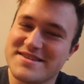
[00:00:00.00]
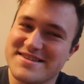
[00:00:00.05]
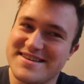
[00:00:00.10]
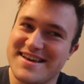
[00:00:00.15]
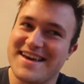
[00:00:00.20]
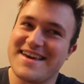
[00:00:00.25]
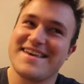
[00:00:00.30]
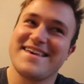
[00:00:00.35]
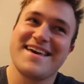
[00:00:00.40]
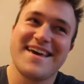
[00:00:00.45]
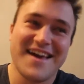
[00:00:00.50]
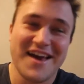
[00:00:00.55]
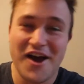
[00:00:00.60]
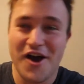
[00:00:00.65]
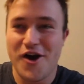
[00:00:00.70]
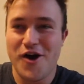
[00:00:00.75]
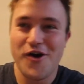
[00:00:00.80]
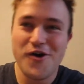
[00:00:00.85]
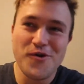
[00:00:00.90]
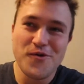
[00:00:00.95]
say
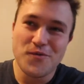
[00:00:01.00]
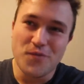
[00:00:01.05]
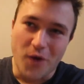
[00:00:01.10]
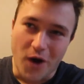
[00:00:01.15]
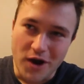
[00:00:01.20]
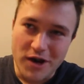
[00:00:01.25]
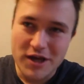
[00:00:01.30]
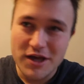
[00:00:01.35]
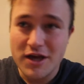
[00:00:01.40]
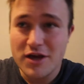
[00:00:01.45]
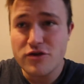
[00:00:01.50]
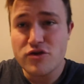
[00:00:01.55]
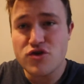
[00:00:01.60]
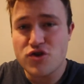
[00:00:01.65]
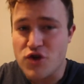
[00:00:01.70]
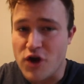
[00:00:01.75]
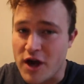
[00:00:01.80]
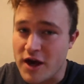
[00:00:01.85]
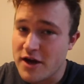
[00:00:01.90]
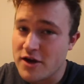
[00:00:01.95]
running has
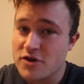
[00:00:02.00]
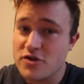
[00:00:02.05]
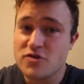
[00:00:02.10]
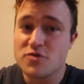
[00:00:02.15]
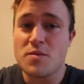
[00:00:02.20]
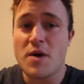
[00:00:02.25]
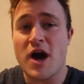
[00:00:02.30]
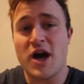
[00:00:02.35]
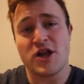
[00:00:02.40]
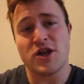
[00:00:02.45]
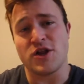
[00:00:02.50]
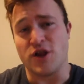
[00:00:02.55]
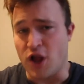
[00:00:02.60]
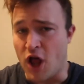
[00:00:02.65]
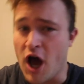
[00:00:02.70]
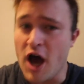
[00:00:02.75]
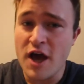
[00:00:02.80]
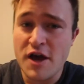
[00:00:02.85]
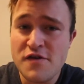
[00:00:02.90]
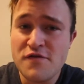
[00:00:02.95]
changed my
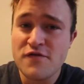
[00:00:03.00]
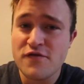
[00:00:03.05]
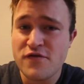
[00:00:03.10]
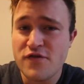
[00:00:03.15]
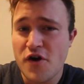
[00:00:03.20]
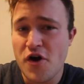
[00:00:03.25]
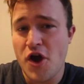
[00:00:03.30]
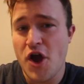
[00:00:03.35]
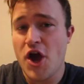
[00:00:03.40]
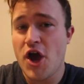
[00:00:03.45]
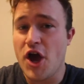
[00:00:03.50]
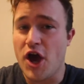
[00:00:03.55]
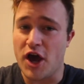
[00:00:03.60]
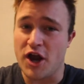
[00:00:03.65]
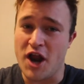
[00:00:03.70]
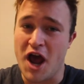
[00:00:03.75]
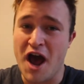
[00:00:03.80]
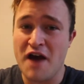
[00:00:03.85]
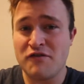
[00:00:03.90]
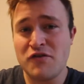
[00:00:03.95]
life
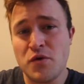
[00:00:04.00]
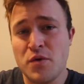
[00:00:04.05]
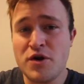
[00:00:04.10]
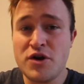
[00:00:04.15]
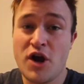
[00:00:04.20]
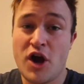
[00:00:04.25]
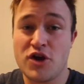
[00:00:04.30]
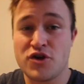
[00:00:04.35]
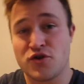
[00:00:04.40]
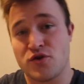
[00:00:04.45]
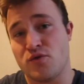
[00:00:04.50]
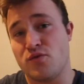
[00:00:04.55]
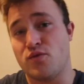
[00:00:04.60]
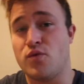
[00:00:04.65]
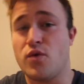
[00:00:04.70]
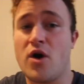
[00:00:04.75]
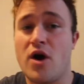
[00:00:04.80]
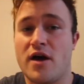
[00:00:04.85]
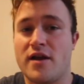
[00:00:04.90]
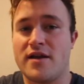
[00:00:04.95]
and everyone should
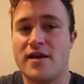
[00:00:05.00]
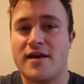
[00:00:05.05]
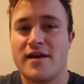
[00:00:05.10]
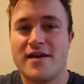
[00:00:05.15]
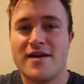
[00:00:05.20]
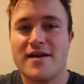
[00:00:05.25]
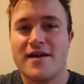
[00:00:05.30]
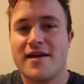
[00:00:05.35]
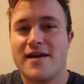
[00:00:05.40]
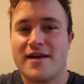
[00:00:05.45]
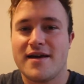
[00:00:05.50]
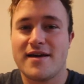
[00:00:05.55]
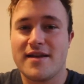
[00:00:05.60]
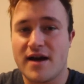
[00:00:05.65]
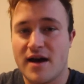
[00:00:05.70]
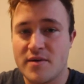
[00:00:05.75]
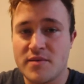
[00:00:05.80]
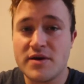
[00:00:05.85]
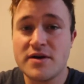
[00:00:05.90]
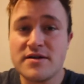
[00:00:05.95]
run, and
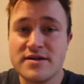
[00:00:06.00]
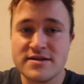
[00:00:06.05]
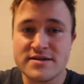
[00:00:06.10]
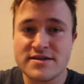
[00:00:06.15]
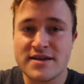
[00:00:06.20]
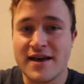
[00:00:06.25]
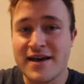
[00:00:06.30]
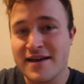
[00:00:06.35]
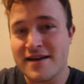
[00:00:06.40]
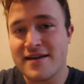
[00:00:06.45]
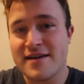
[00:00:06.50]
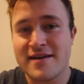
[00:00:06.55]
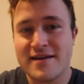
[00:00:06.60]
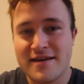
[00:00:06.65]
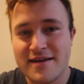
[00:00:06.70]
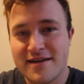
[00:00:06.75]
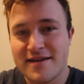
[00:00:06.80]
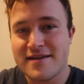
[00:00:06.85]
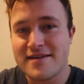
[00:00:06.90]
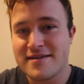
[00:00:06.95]
I'm here to say,
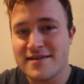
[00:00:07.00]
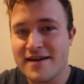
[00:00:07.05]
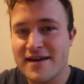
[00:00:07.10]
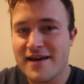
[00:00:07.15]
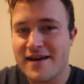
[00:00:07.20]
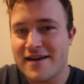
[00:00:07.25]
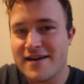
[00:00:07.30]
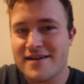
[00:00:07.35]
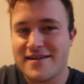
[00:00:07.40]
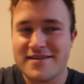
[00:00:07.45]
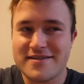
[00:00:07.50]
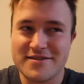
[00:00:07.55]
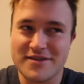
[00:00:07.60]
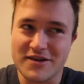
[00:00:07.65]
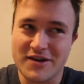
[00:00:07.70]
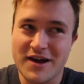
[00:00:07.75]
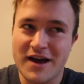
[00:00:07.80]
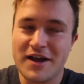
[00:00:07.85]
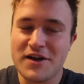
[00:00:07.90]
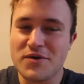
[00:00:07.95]
yeah,
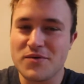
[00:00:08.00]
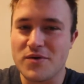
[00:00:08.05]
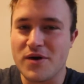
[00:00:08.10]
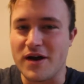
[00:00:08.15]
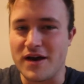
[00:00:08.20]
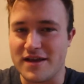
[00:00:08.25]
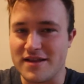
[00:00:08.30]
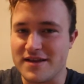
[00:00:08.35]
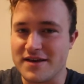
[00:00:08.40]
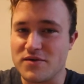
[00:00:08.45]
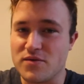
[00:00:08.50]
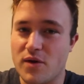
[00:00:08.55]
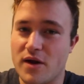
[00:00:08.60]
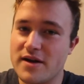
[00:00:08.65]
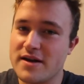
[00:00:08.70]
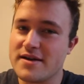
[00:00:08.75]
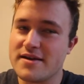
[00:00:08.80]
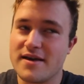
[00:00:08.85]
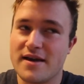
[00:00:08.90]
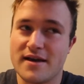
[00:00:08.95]
they're kind of right. Like,
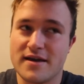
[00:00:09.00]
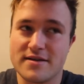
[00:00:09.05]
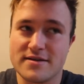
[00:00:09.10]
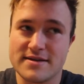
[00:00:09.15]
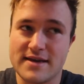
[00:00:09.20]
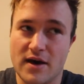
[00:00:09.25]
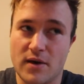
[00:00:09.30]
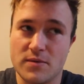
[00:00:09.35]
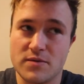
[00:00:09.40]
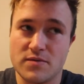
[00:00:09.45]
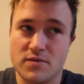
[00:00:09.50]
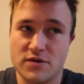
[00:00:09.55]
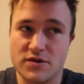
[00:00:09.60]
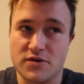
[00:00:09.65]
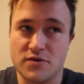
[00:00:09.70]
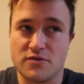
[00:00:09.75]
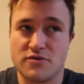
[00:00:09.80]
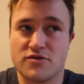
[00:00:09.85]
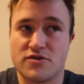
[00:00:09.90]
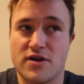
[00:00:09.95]
running has helped
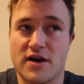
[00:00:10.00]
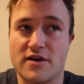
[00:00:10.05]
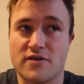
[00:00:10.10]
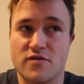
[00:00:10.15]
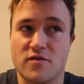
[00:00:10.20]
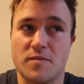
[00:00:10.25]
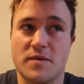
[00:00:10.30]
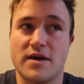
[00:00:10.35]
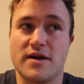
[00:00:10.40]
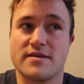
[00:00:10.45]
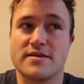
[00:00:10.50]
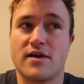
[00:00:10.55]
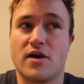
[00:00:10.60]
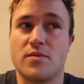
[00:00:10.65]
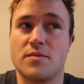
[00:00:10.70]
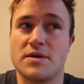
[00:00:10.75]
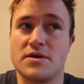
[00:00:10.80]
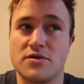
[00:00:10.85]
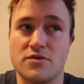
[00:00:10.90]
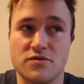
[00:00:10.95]
reduce stress for me. It's
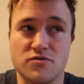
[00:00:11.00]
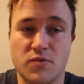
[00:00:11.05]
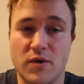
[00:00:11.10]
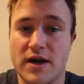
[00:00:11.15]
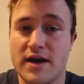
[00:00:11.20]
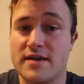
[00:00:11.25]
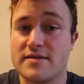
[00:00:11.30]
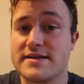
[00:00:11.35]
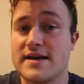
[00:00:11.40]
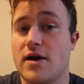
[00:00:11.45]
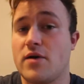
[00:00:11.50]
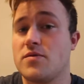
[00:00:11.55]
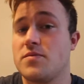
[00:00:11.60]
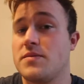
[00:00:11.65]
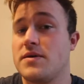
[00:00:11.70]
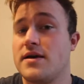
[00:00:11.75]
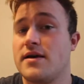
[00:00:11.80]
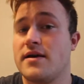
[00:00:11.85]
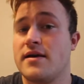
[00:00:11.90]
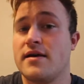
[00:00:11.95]
helped me lose weight. It's helped
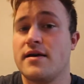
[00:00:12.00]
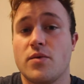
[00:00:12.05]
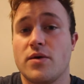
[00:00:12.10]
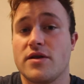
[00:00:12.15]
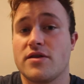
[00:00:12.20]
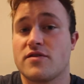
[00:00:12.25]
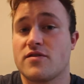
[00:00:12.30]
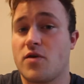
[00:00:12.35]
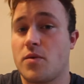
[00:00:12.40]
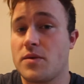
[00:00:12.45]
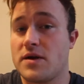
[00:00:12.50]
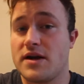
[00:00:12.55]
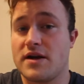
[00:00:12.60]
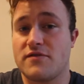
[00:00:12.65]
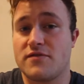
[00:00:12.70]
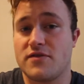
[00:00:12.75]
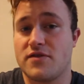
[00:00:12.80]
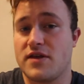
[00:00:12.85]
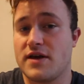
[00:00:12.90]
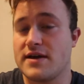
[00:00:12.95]
me with so many
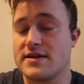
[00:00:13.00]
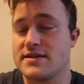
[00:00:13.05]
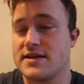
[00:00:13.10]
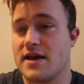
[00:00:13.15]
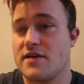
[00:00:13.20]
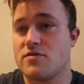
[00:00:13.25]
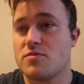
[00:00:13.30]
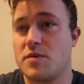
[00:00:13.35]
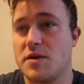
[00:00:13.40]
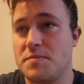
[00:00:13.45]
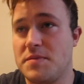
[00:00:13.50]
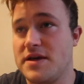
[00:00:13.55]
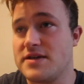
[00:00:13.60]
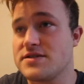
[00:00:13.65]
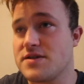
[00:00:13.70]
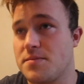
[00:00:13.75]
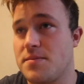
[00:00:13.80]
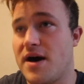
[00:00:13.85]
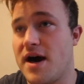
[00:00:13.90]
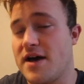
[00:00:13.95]
different things. It gives me
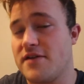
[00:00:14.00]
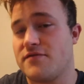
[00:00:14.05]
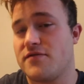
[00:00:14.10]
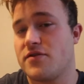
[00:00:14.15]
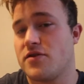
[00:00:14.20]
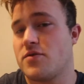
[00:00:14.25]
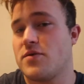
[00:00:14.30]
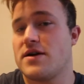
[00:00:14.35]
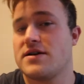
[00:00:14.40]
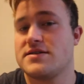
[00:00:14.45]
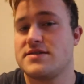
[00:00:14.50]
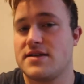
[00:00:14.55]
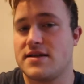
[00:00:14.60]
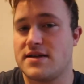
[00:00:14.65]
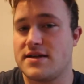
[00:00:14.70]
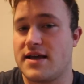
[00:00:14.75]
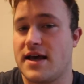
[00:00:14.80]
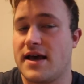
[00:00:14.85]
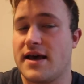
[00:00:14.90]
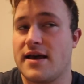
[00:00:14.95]
peace of mind for the rest of the
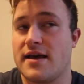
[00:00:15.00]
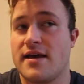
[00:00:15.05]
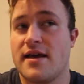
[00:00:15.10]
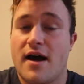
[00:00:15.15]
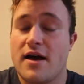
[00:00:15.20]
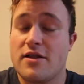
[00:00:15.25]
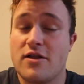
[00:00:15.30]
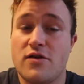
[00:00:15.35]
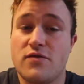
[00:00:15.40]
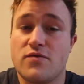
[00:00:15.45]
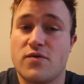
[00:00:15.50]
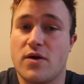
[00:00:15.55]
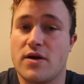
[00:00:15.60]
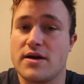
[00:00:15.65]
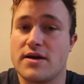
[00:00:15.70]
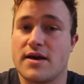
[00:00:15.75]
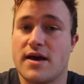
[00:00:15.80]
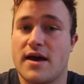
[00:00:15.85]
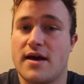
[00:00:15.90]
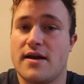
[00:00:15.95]
day. I love
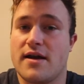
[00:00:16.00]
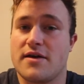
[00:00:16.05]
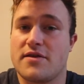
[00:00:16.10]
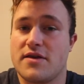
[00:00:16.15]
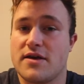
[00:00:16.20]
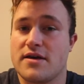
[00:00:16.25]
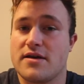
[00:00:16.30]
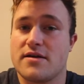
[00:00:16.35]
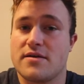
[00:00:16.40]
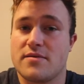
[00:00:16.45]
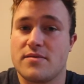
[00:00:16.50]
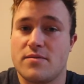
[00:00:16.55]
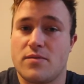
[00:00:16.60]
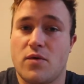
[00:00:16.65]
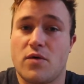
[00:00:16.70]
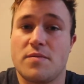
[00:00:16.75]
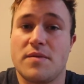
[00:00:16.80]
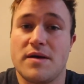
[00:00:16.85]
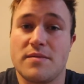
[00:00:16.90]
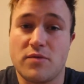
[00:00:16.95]
running, and I think
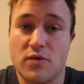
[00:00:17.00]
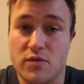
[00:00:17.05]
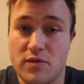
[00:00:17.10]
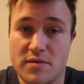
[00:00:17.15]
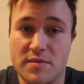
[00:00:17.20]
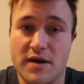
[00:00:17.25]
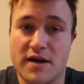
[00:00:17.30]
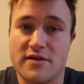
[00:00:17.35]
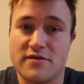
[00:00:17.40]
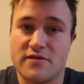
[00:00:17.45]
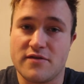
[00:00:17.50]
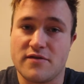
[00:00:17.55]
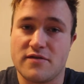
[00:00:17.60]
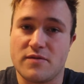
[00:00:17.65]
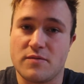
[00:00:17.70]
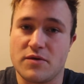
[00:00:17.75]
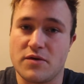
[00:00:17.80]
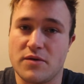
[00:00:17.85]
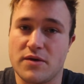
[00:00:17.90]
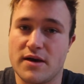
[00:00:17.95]
more people would benefit
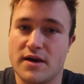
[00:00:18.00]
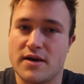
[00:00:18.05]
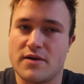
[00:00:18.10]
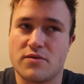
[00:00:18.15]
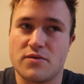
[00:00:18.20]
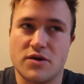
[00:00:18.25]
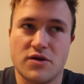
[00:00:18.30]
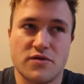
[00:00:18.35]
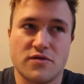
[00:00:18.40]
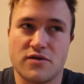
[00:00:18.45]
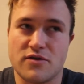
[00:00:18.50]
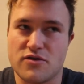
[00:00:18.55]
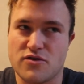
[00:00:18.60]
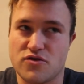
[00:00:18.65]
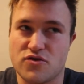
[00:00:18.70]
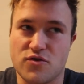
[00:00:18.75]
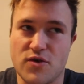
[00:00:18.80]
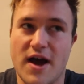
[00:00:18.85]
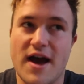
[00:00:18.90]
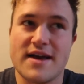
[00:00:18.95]
from doing it. It reduces
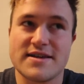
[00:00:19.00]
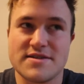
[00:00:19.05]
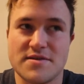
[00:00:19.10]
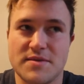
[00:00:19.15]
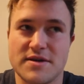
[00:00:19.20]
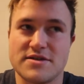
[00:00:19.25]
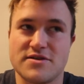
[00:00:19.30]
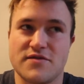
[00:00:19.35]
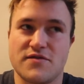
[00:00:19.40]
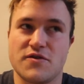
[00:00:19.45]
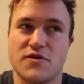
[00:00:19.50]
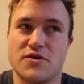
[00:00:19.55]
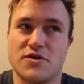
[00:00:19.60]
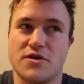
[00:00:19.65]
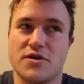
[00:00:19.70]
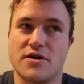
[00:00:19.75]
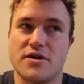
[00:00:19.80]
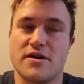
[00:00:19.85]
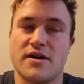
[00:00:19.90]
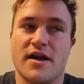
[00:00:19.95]
stress. It makes you feel
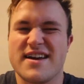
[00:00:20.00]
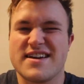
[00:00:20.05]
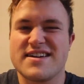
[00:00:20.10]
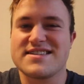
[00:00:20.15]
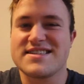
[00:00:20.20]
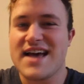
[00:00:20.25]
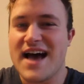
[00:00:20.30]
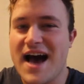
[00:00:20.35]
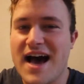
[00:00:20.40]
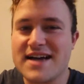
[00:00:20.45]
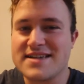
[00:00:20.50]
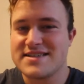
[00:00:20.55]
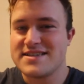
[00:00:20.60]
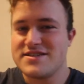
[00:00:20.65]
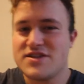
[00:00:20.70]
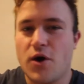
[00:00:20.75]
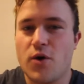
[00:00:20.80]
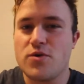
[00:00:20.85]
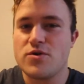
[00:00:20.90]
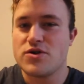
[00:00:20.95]
good. Gets the
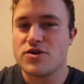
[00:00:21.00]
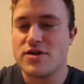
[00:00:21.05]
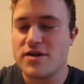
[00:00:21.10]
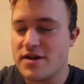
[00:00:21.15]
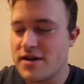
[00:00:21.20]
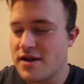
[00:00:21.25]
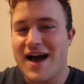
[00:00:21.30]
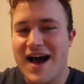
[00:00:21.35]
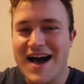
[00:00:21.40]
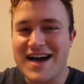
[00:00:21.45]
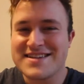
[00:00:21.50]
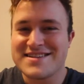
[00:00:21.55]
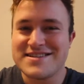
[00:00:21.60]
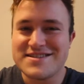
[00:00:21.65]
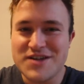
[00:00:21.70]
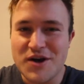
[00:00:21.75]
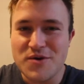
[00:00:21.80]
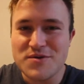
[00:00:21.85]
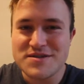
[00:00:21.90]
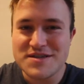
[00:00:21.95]

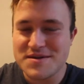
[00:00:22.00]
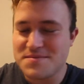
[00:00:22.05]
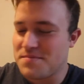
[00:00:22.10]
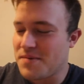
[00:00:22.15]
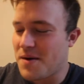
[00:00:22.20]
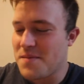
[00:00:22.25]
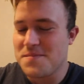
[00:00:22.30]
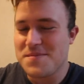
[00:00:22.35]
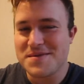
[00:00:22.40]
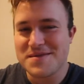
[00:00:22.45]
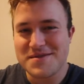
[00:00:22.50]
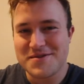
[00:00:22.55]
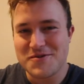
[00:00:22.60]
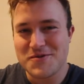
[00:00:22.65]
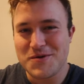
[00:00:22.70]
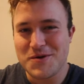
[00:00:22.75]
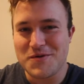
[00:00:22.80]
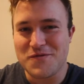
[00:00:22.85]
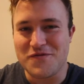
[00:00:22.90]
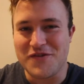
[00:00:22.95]
oxytocin pumping
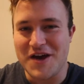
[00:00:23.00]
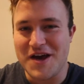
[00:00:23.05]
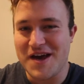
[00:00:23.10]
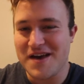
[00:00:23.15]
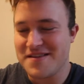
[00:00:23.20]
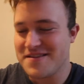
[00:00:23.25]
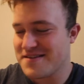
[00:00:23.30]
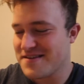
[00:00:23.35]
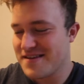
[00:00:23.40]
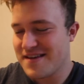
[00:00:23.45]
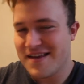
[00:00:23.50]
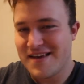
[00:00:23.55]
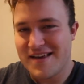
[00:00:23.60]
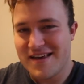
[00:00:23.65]
through your veins.